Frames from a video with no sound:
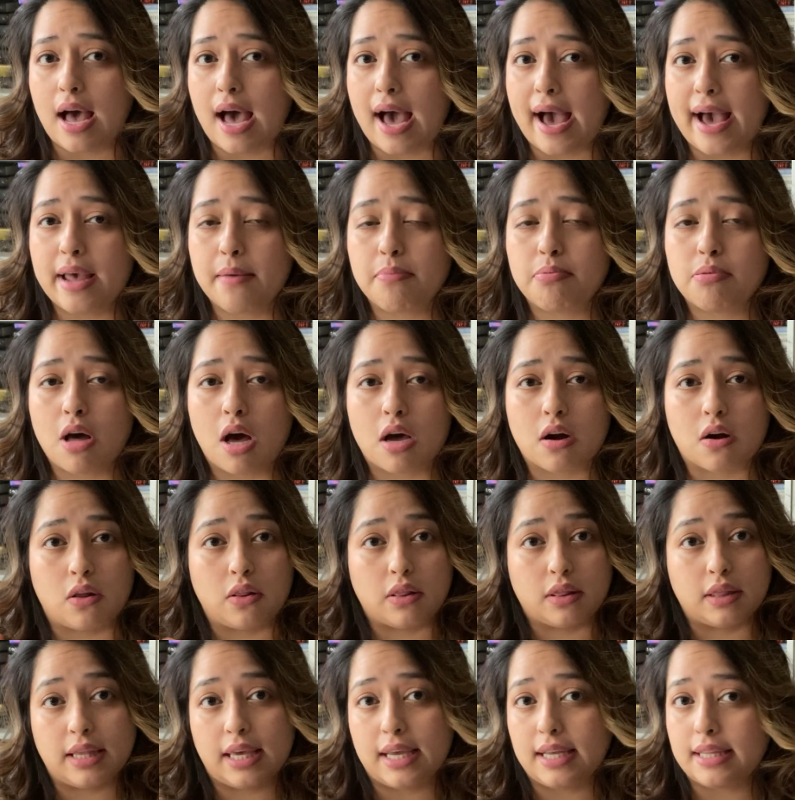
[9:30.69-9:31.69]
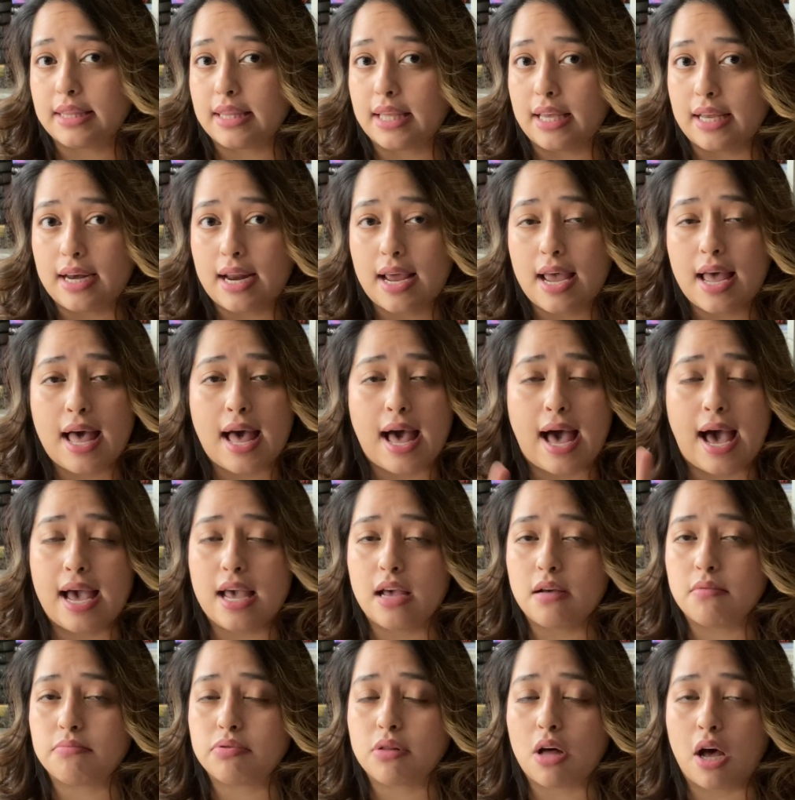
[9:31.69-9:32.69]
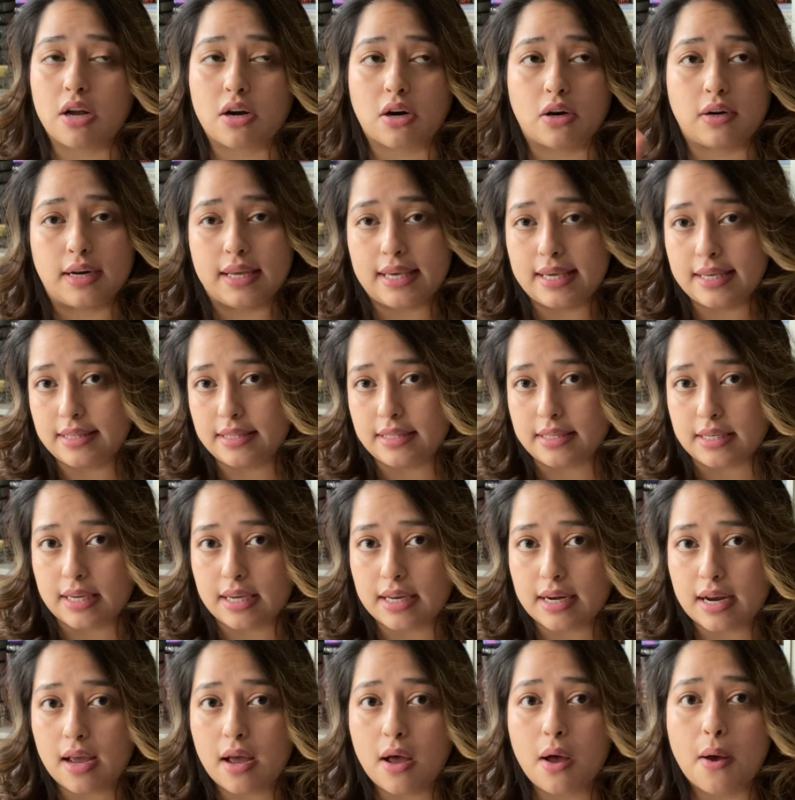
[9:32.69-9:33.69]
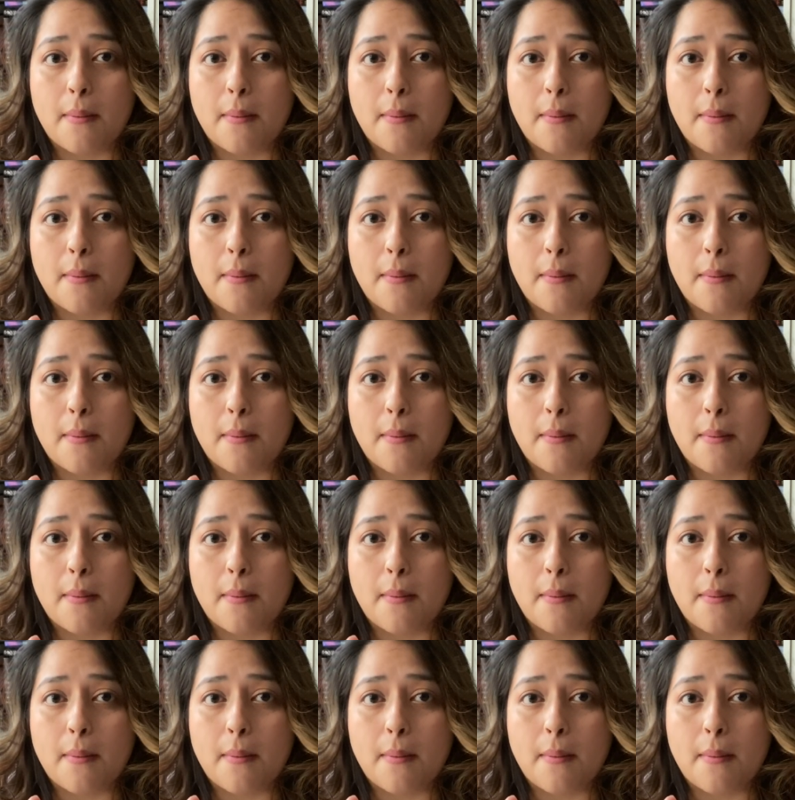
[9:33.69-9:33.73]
I applied on LinkedIn. I applied on Indeed,